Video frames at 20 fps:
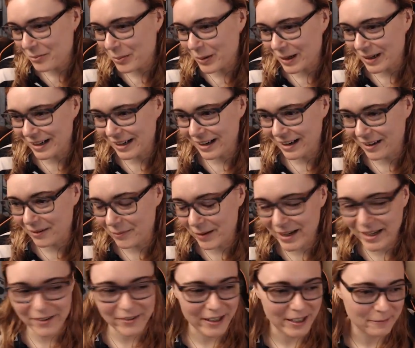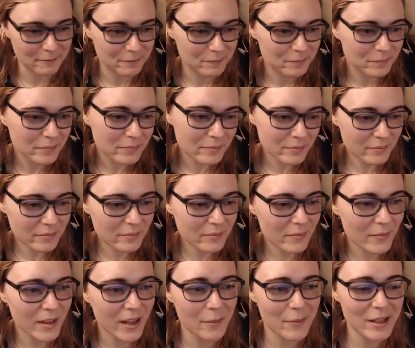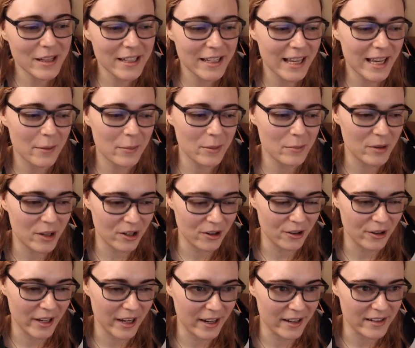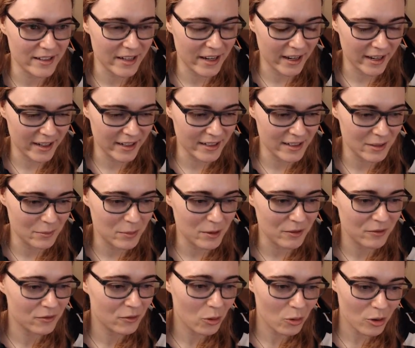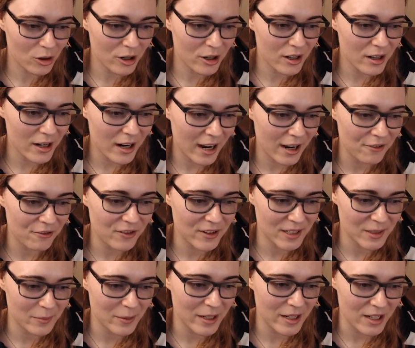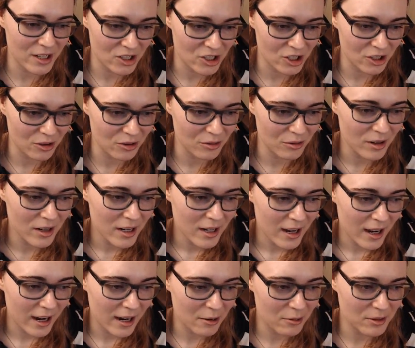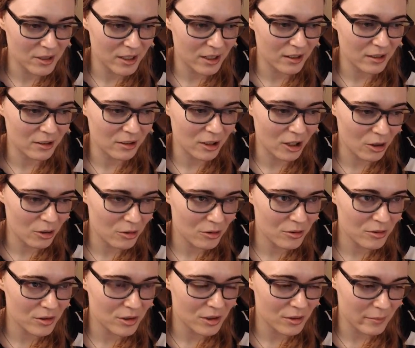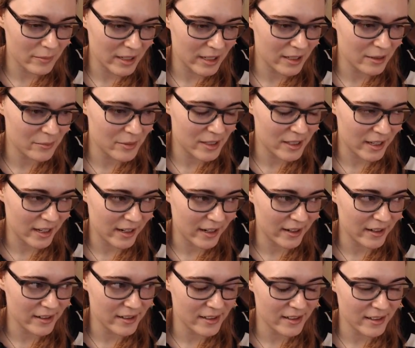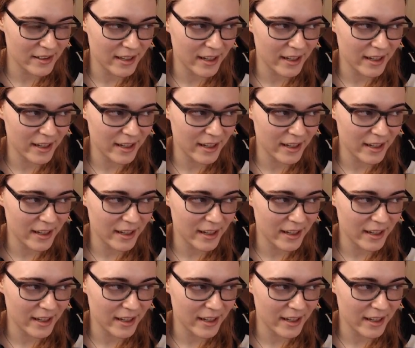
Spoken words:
But anyway, I'm at the camp in Merhoyed, and before I fixed my issue, I was on low to medium settings,